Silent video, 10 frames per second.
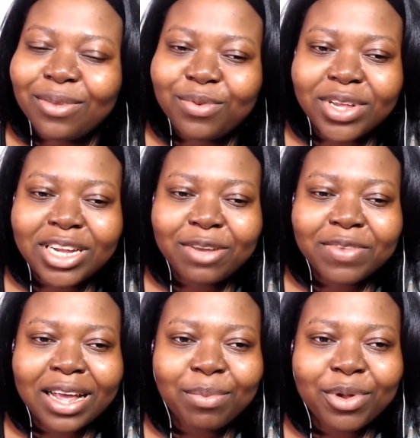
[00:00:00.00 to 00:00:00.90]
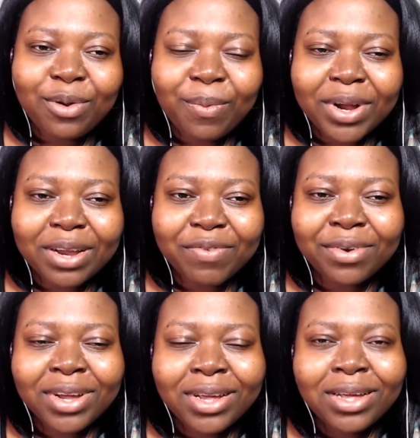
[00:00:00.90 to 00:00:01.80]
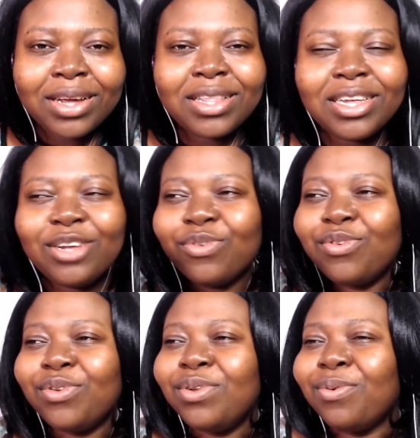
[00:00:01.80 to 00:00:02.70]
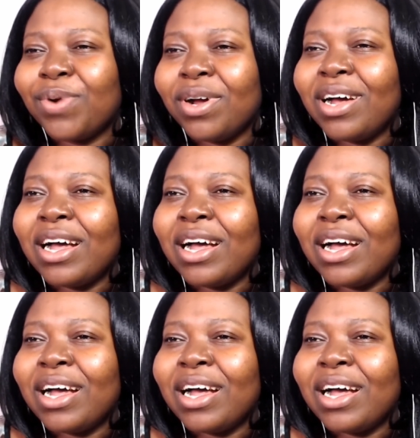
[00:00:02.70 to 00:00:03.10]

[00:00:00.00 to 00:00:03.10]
to the chief's cabin or whatever, and she was turning around.